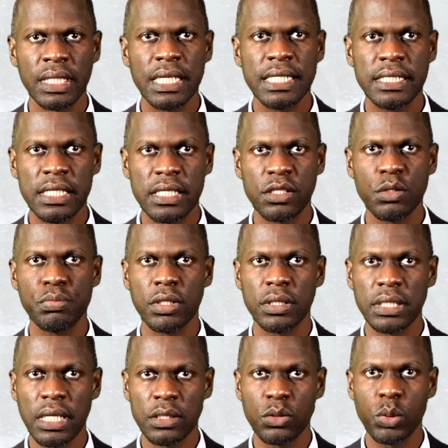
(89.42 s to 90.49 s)
seeks to
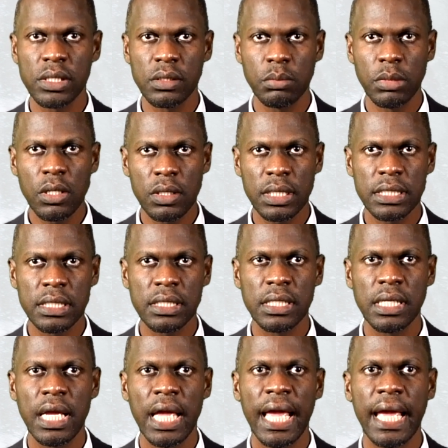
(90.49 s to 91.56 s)
protect whistleblowers
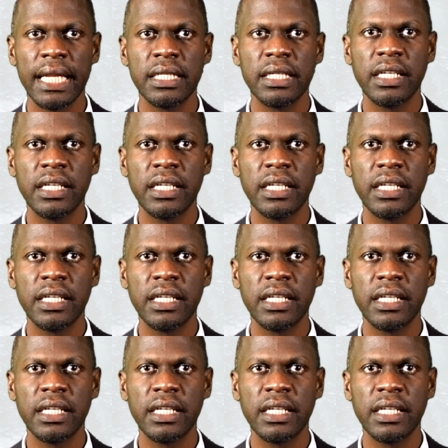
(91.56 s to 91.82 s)
and